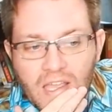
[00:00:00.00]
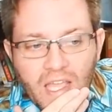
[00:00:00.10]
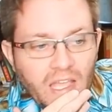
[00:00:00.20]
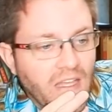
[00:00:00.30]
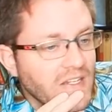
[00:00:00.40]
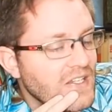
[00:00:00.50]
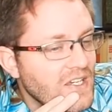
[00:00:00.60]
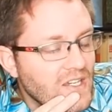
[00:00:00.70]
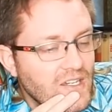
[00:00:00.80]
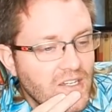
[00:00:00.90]
And
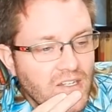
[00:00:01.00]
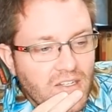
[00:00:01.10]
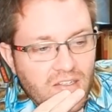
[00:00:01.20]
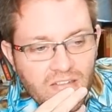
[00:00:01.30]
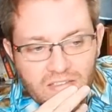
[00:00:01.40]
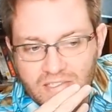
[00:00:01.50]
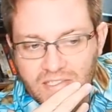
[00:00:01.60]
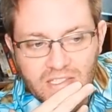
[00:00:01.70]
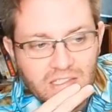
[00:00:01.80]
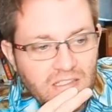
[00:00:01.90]
uh,
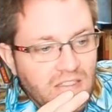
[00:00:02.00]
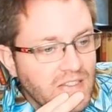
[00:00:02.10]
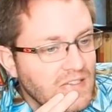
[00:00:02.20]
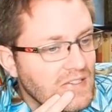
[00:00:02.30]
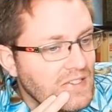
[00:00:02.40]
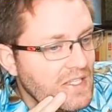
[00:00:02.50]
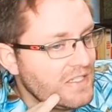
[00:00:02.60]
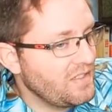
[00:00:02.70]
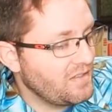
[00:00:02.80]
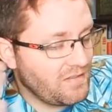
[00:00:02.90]

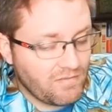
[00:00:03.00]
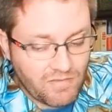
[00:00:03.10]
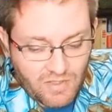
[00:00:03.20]
it's,